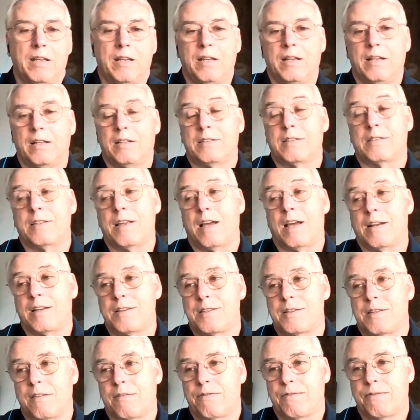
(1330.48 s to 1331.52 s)
It's not
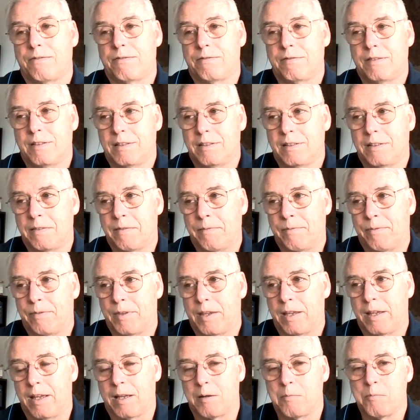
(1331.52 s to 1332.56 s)
as if
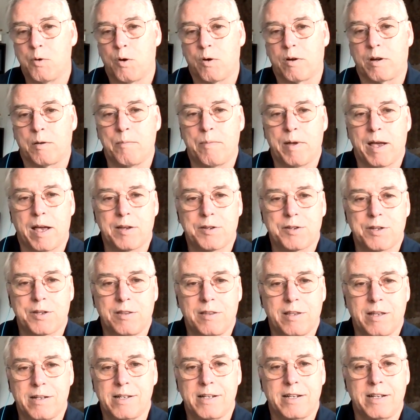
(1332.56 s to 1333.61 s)
he had more compassion
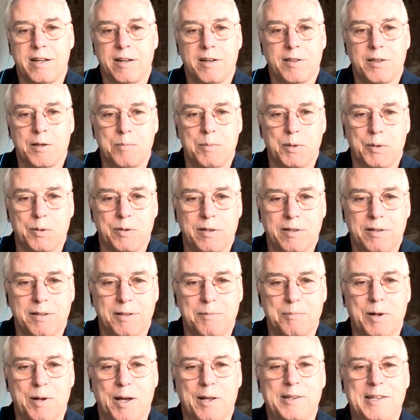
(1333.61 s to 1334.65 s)
than any other Buddha,
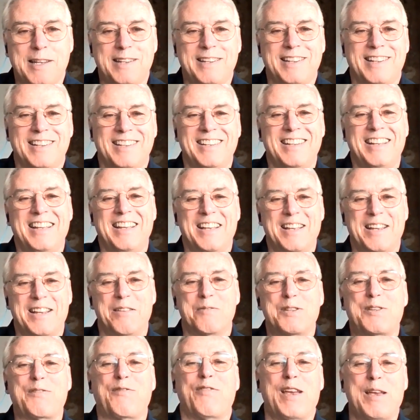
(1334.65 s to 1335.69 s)
but he
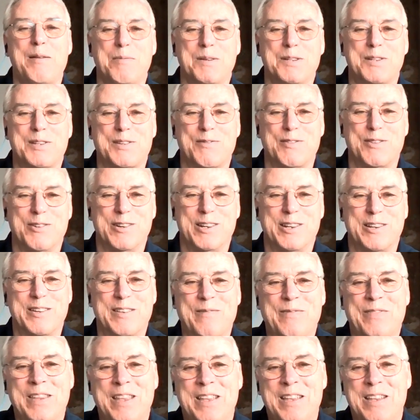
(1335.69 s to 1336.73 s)
was famous for it.
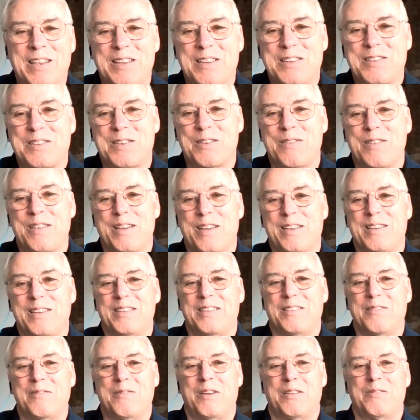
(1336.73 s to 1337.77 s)
So then
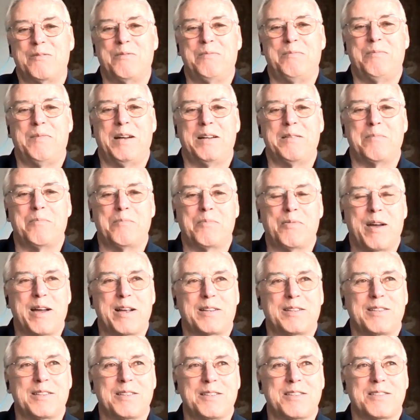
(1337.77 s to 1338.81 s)
one might
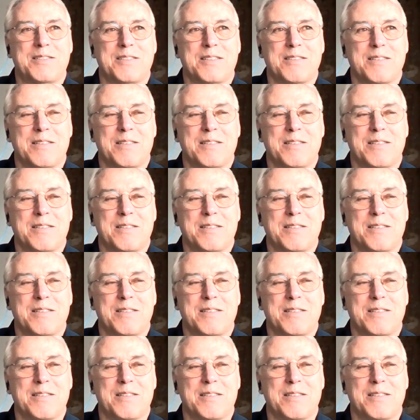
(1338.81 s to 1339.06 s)
practice